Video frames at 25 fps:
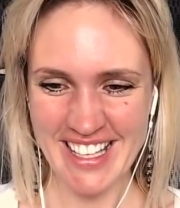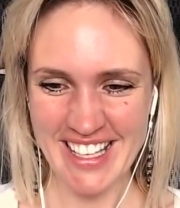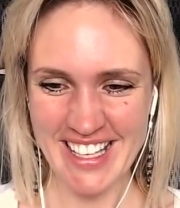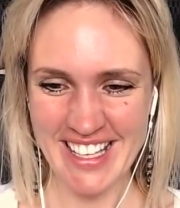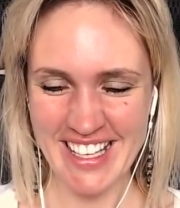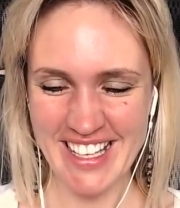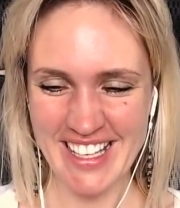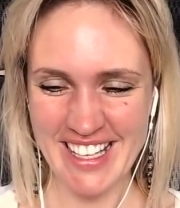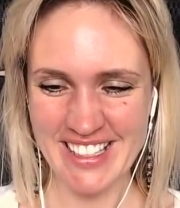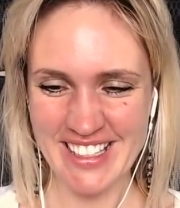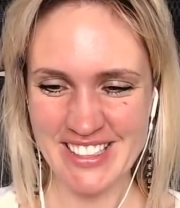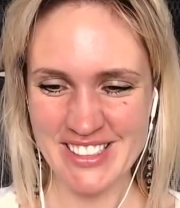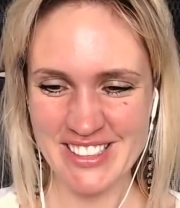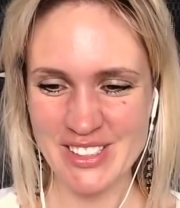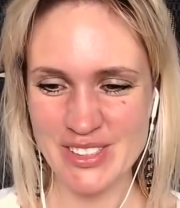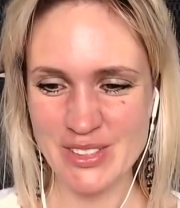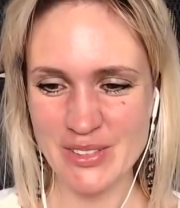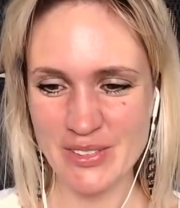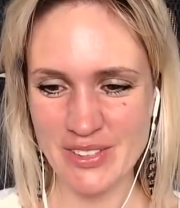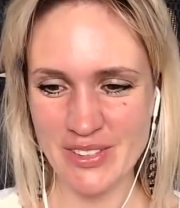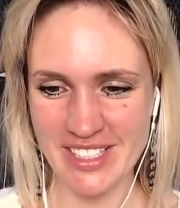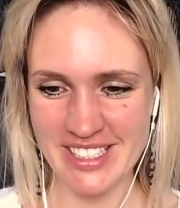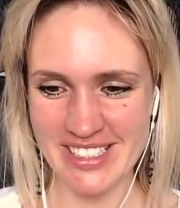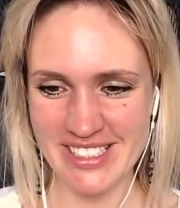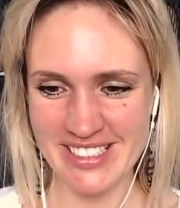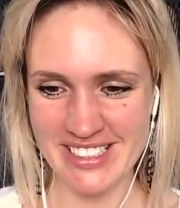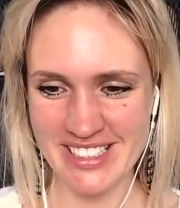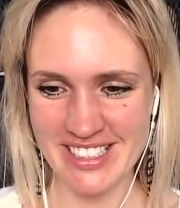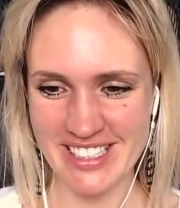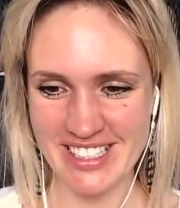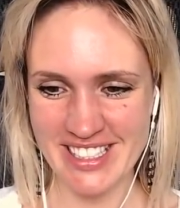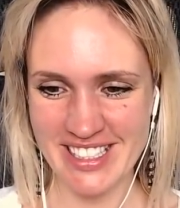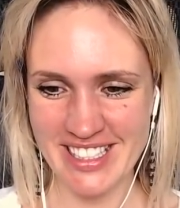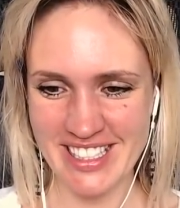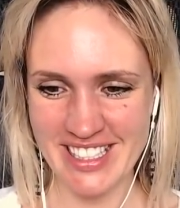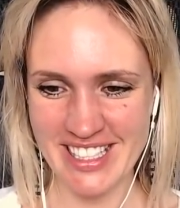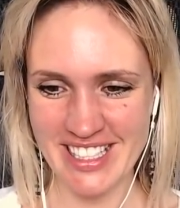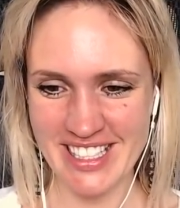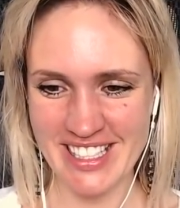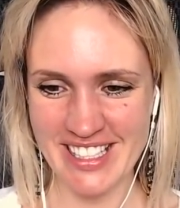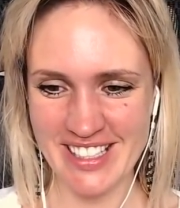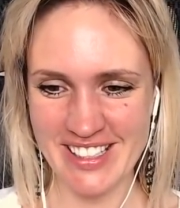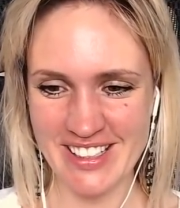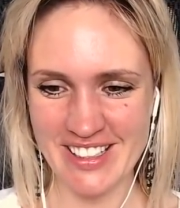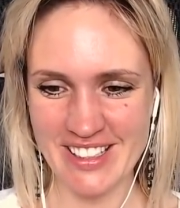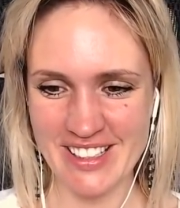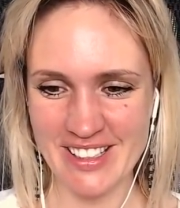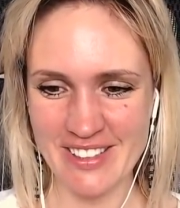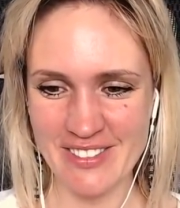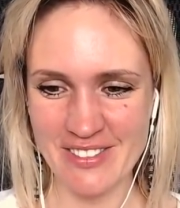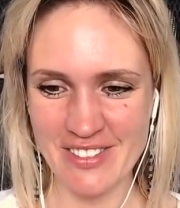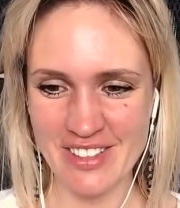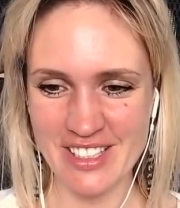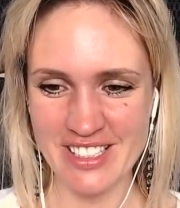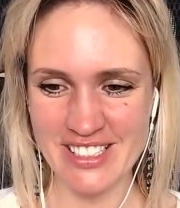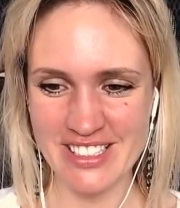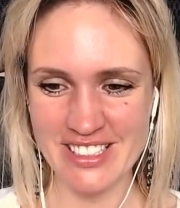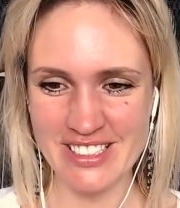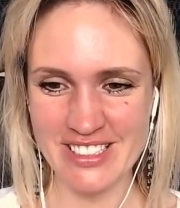Yeah, you're sweet. Like you have